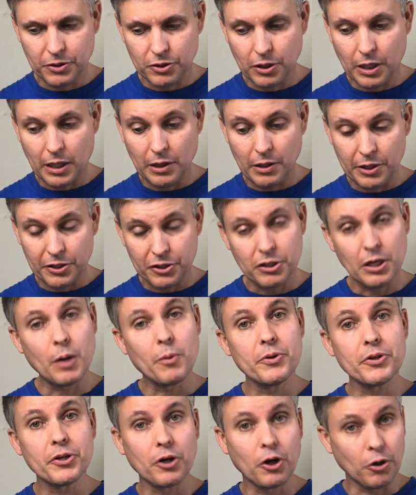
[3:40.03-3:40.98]
I'll
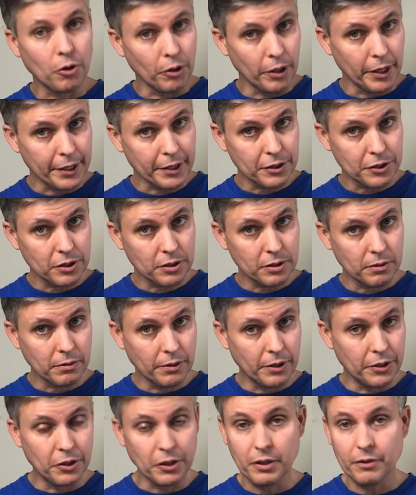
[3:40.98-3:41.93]
start with acrylics.
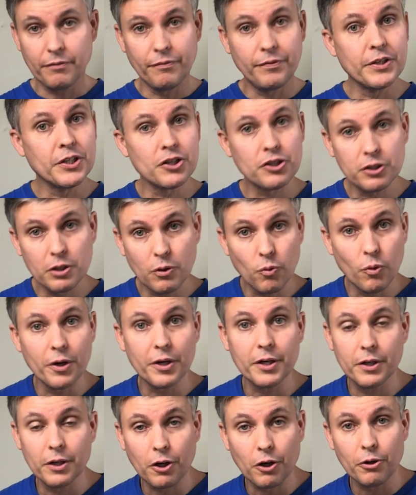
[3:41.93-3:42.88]
You can finish the
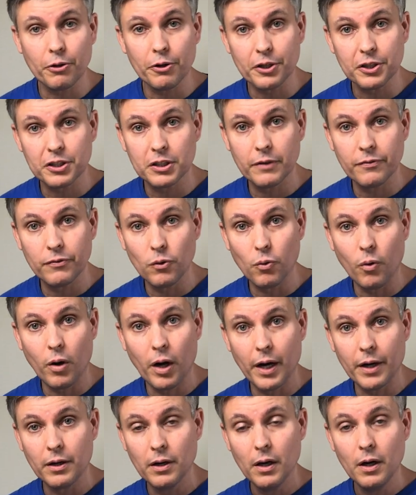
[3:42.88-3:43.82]
work in acrylics if you
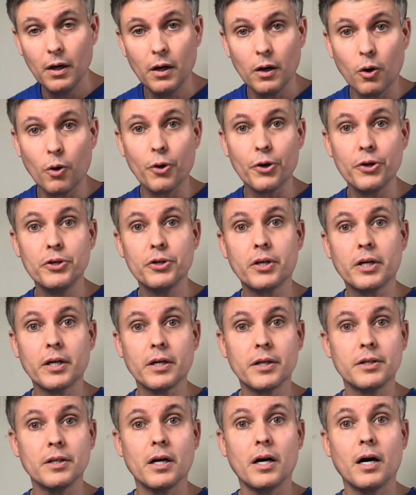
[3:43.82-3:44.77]
want, or you
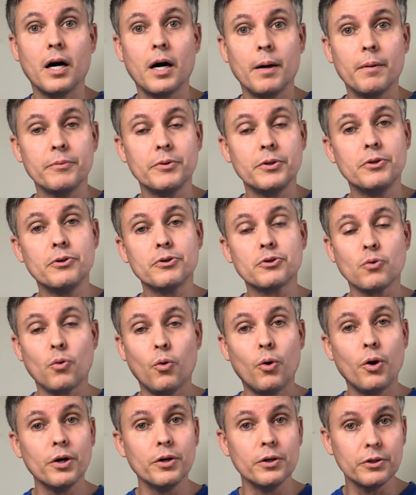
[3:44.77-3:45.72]
can use
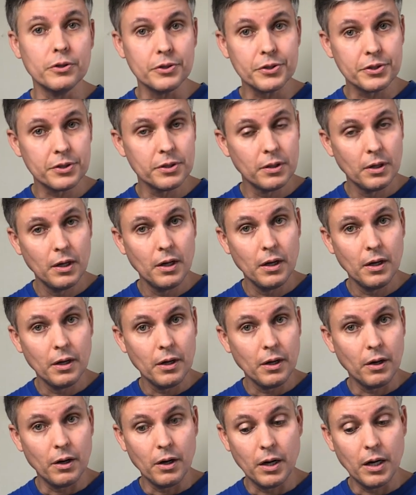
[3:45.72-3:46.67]
oils,
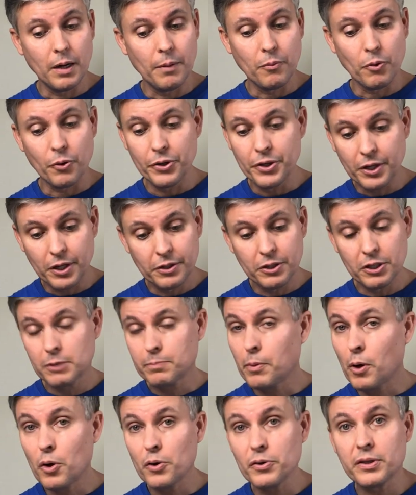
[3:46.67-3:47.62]
or you could use
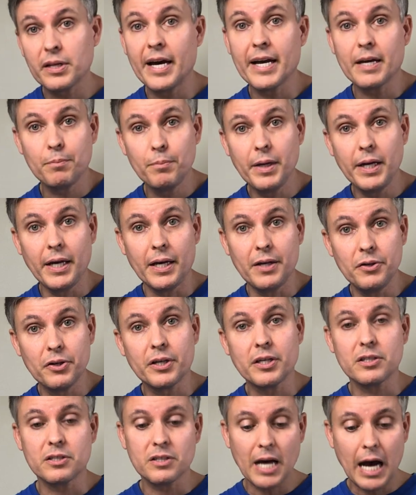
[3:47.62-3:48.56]
both like me, and you
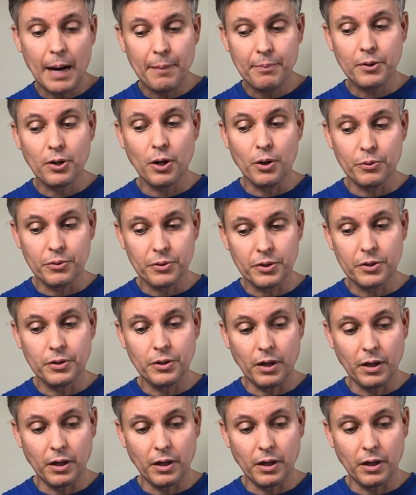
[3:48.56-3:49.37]
can top coat